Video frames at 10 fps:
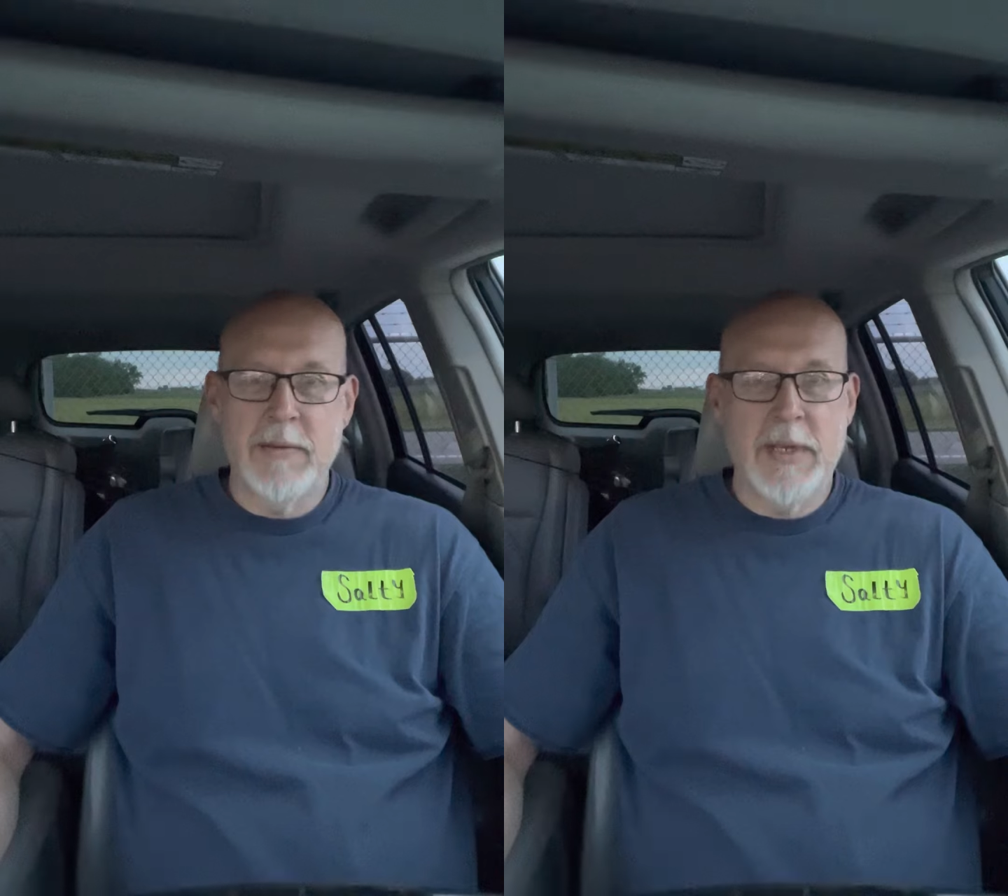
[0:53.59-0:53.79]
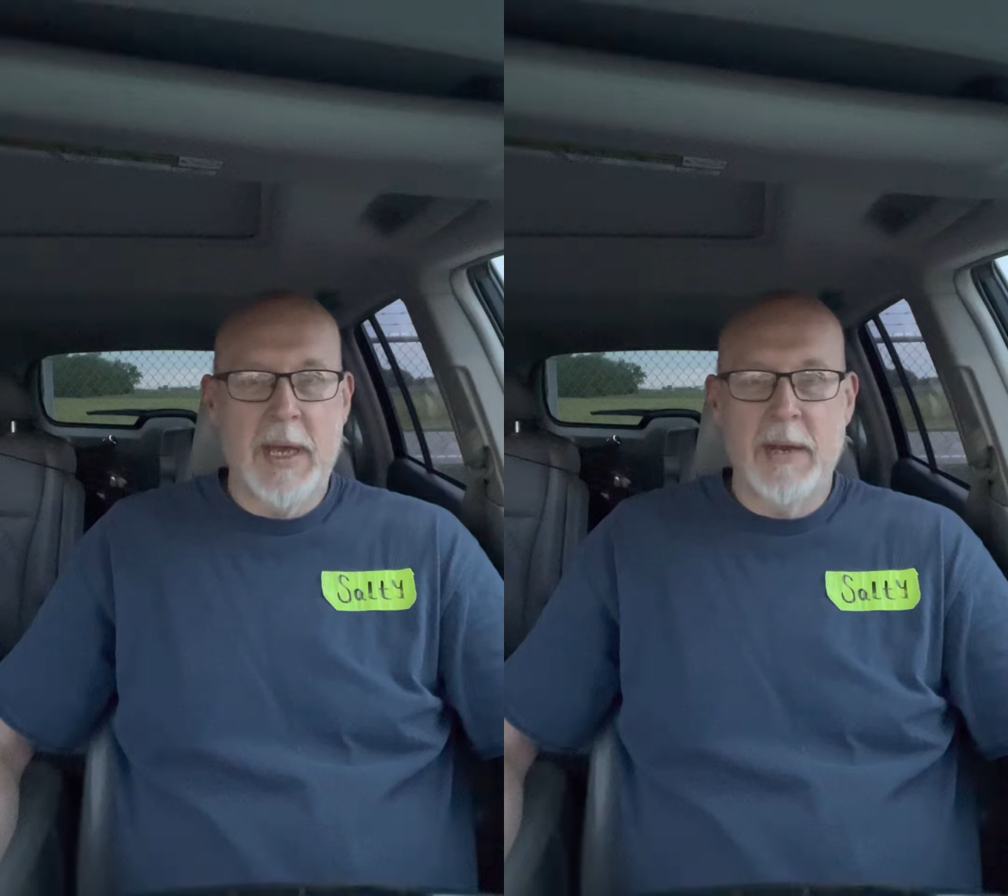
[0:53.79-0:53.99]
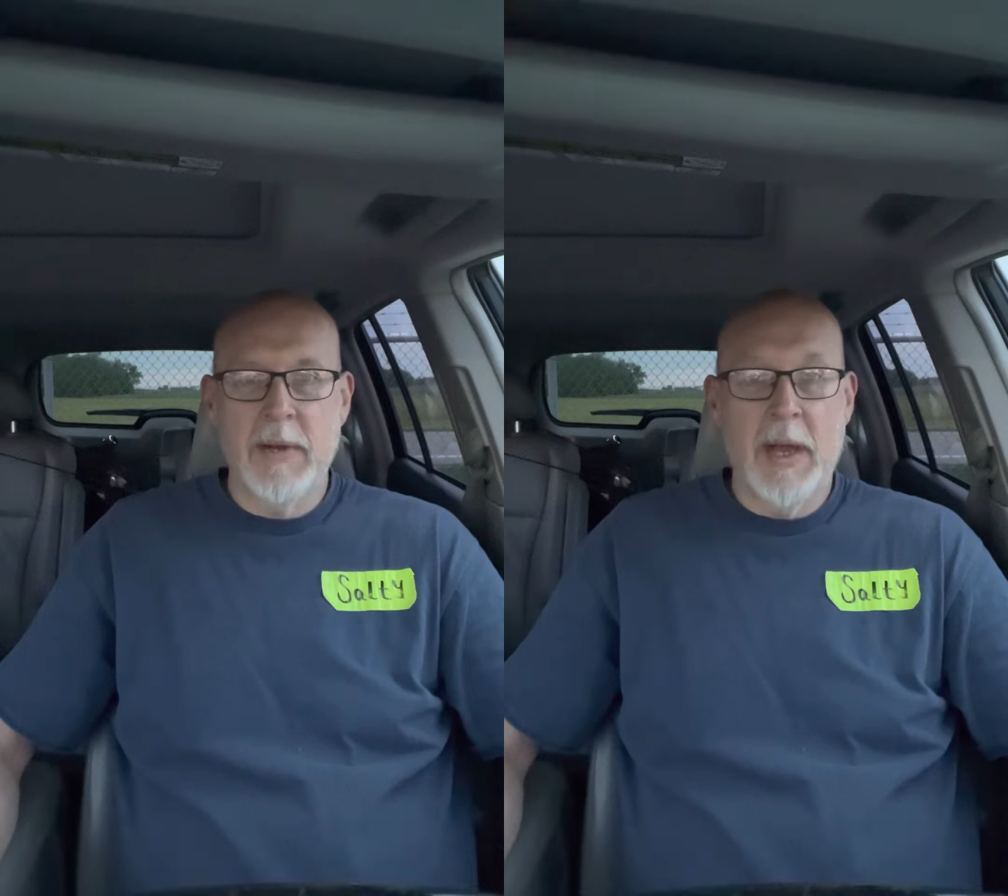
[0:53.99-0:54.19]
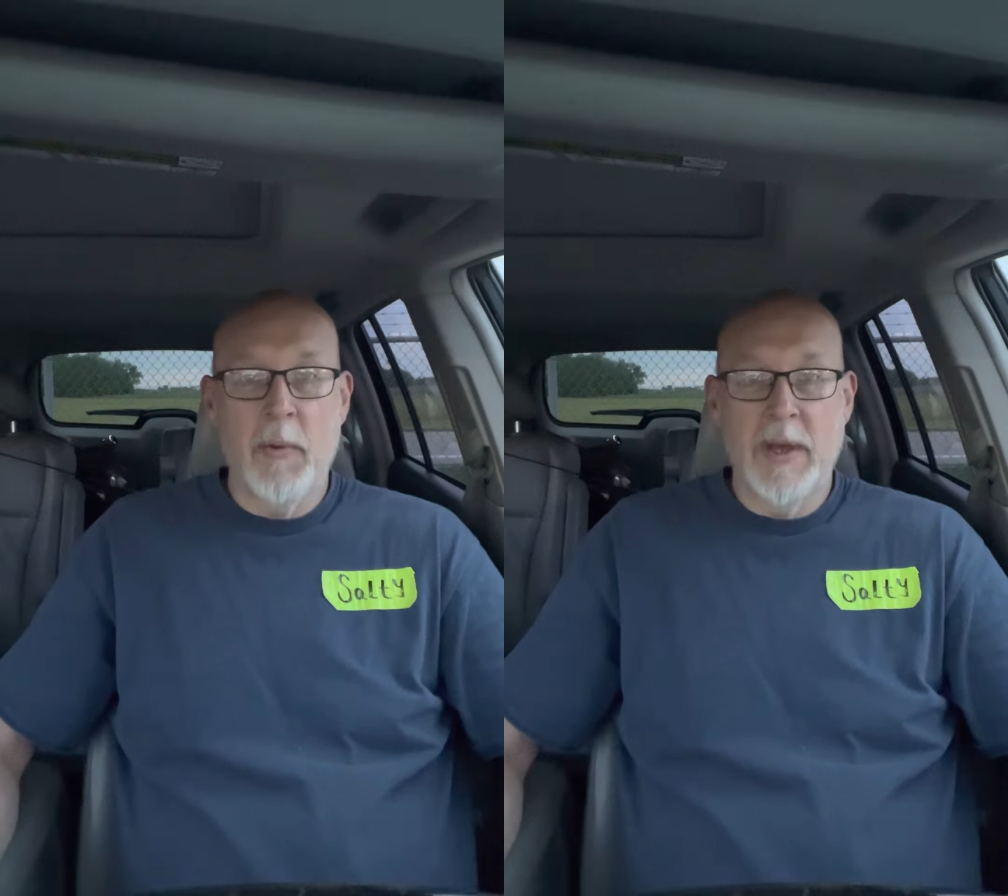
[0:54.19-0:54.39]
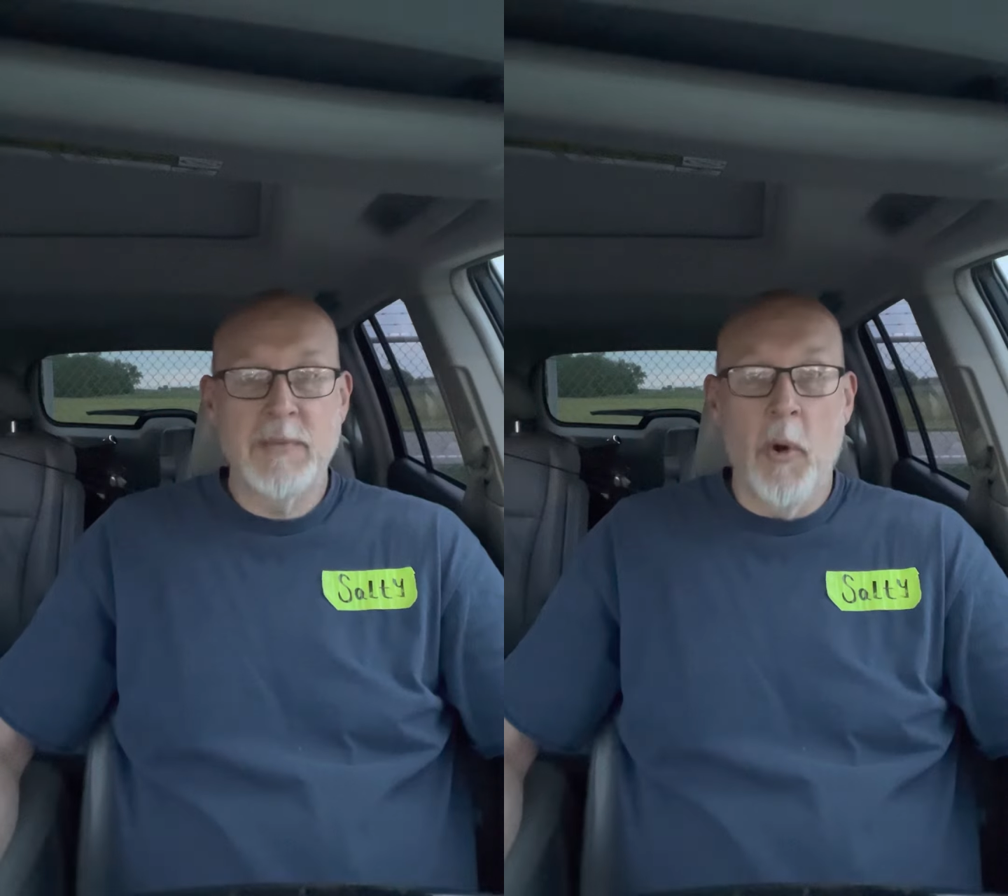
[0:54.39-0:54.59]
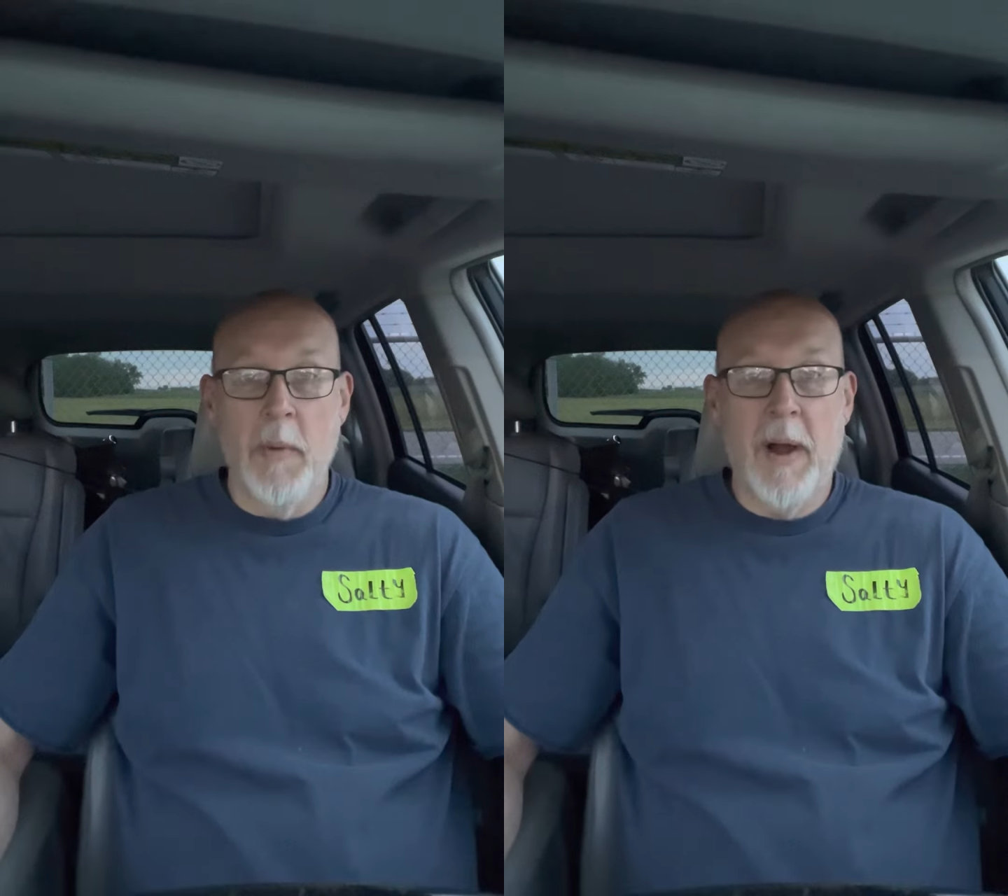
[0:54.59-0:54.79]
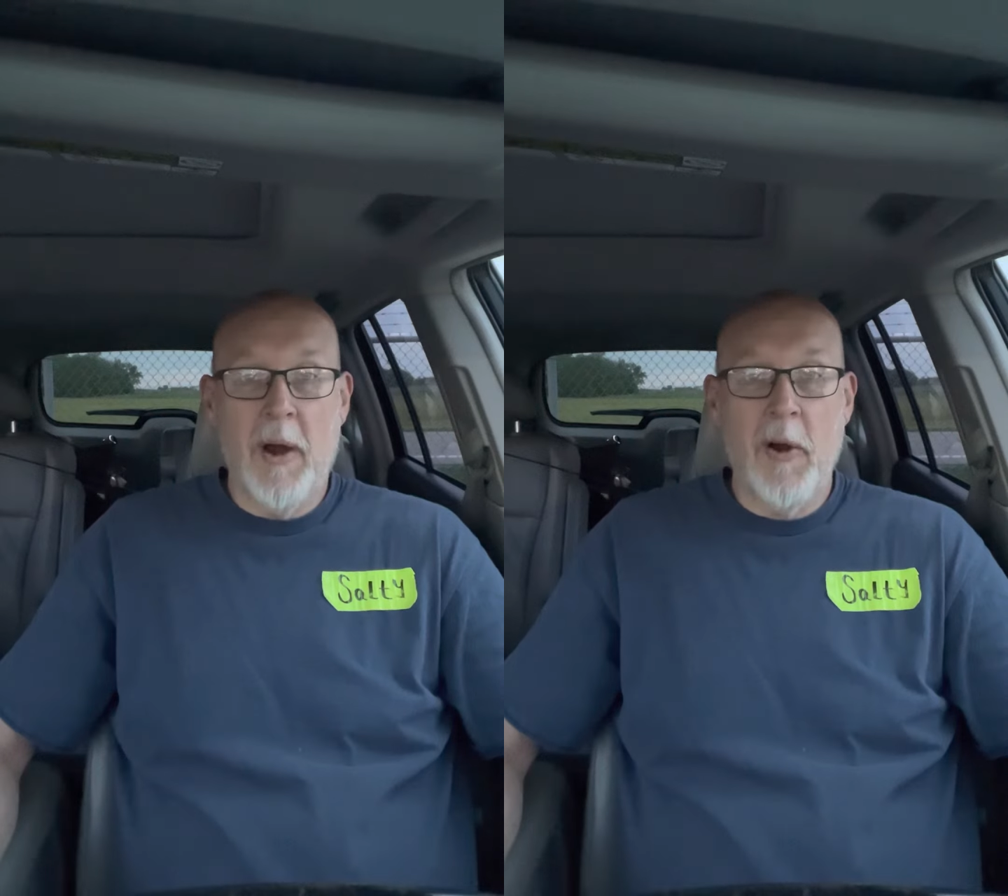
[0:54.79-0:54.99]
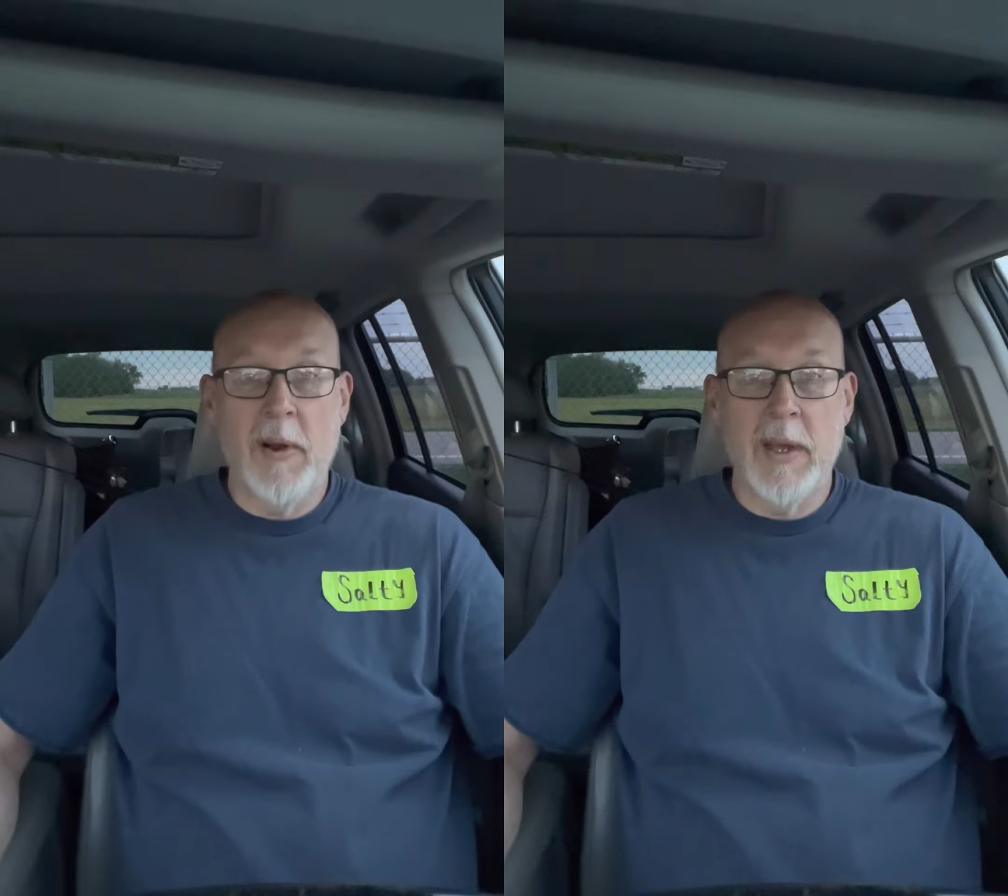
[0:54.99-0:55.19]
I don't know. That weighs more than my
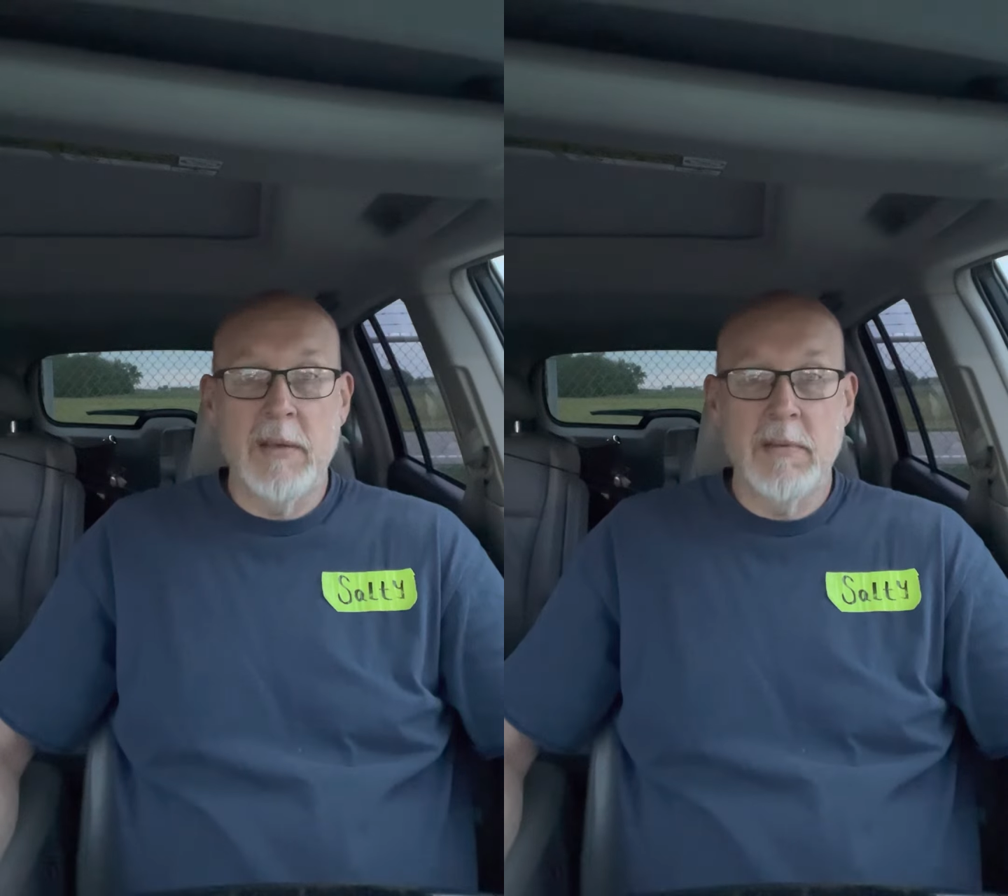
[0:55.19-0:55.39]
Harley.